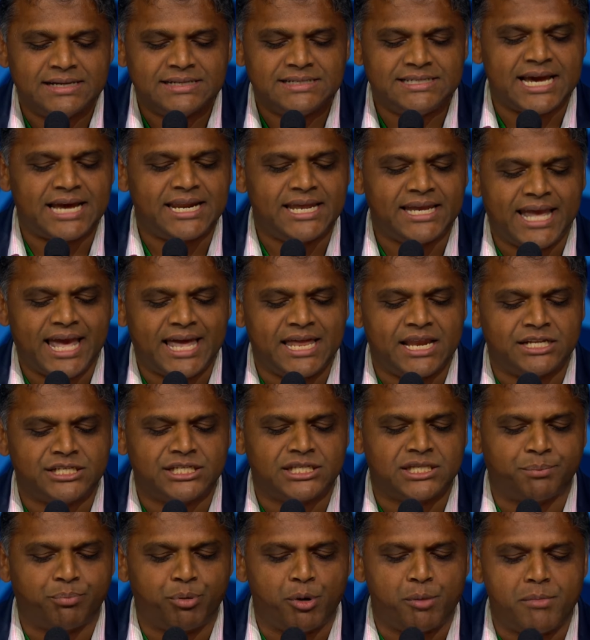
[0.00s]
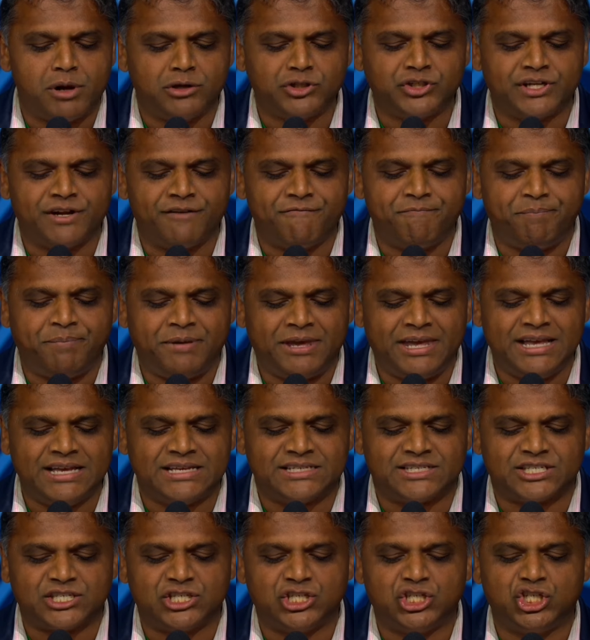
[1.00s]
dedicated to the promotion of
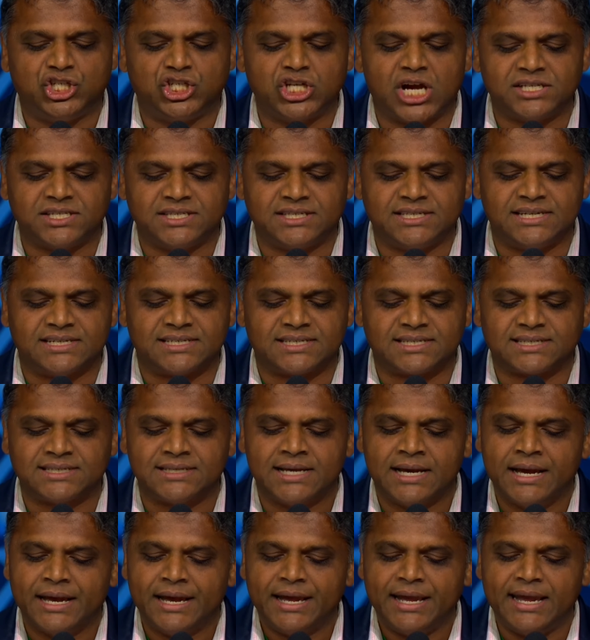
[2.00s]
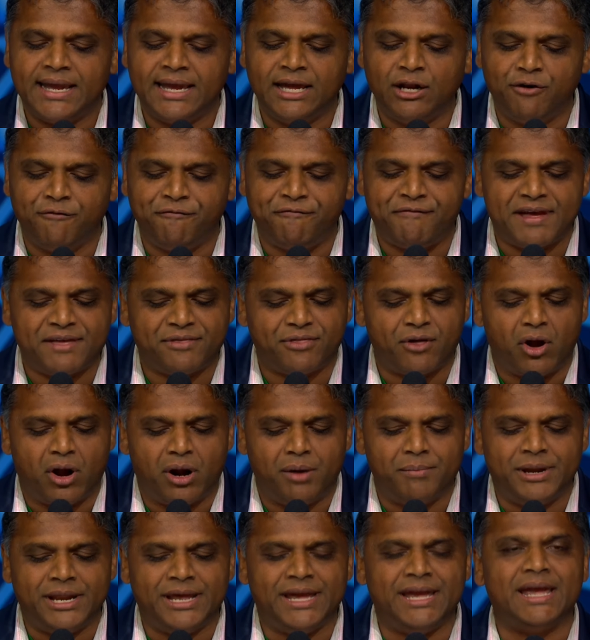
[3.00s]
peace, justice, interfaith
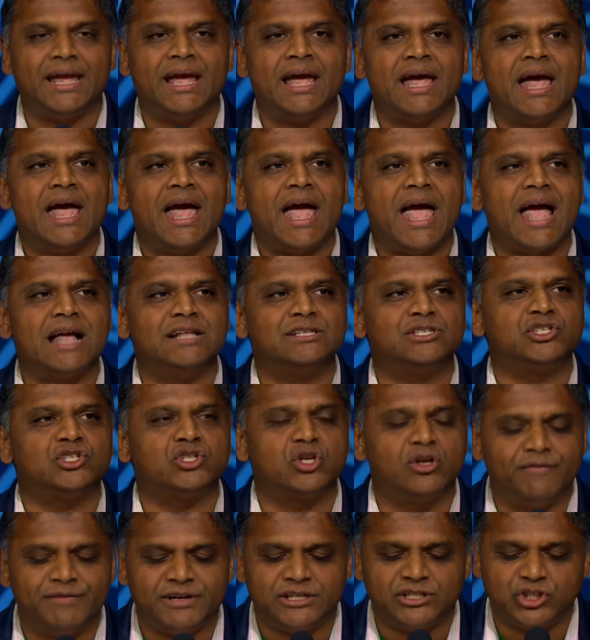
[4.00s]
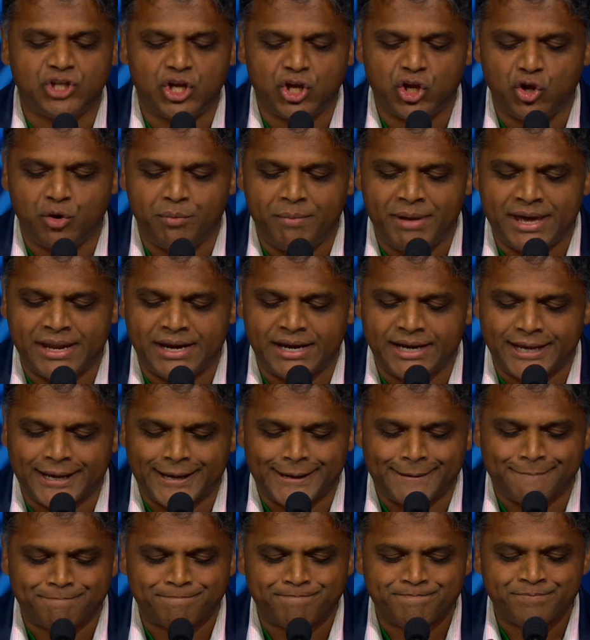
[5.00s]
harmony, and service to humanity.